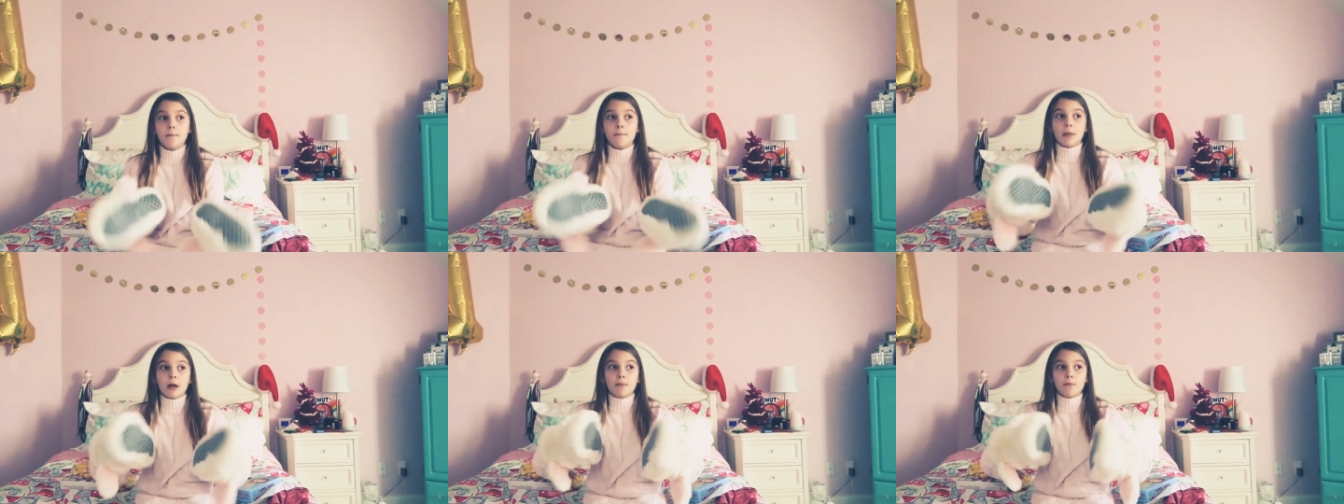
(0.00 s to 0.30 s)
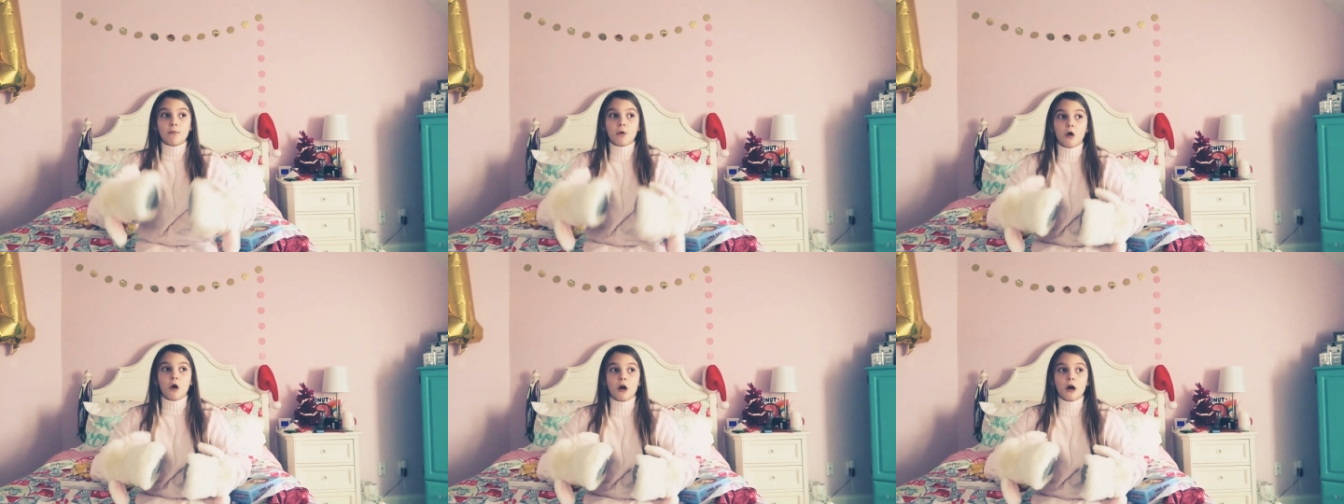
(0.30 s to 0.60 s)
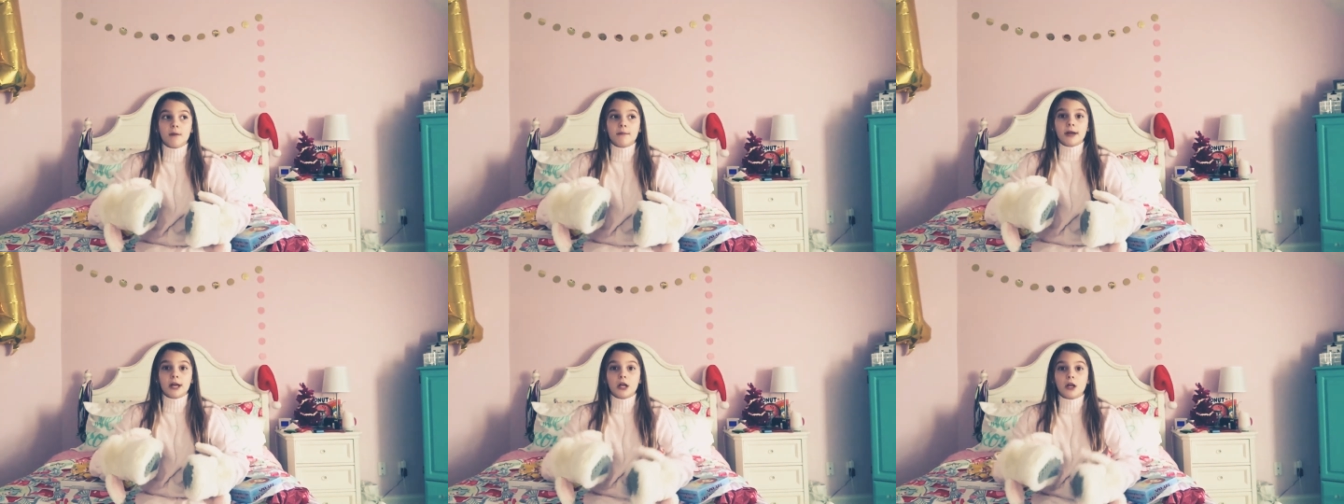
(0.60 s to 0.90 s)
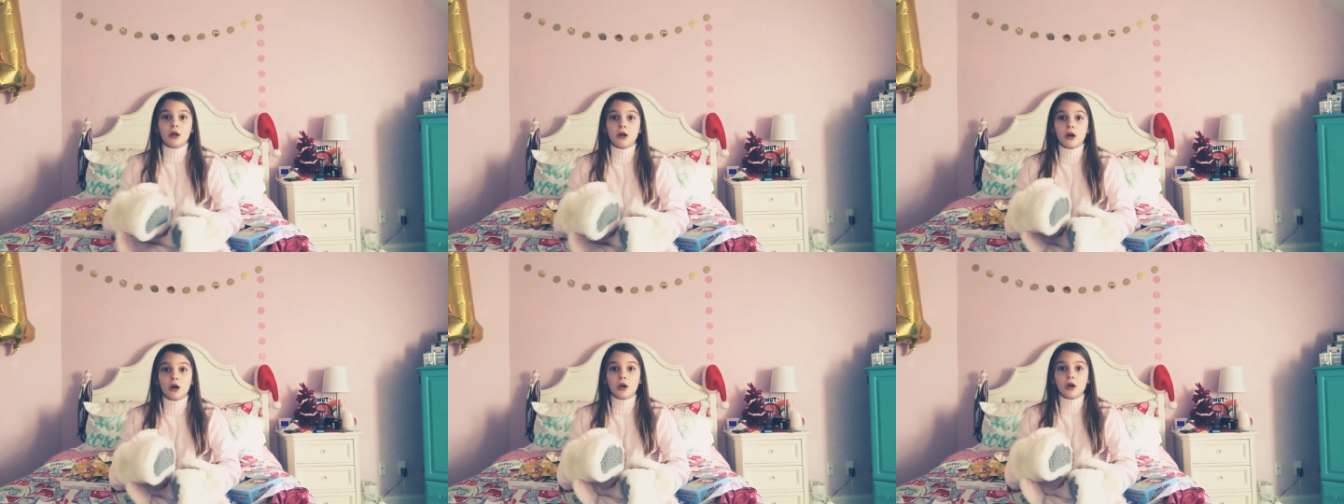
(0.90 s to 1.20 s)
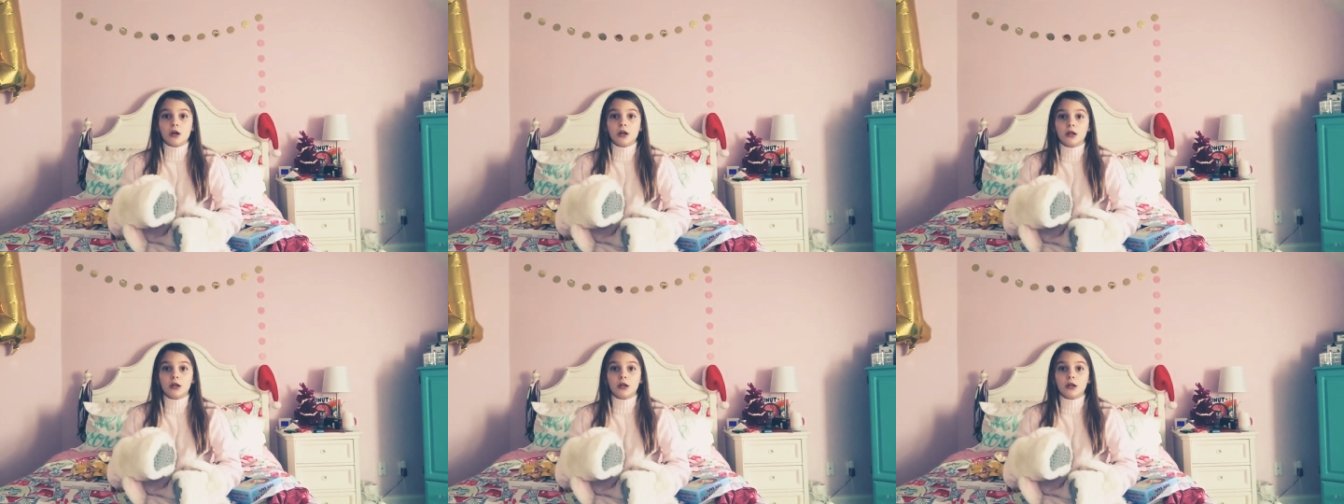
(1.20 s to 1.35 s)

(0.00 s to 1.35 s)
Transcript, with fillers: my mom and go